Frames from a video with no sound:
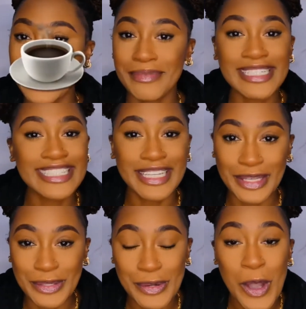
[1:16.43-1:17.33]
Let me just tell
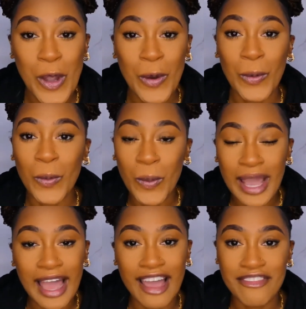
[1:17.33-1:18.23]
you
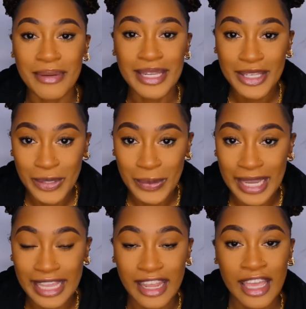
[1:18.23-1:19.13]
what I've been
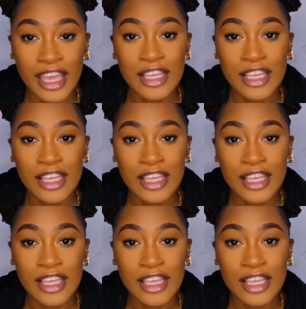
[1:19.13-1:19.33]
doing.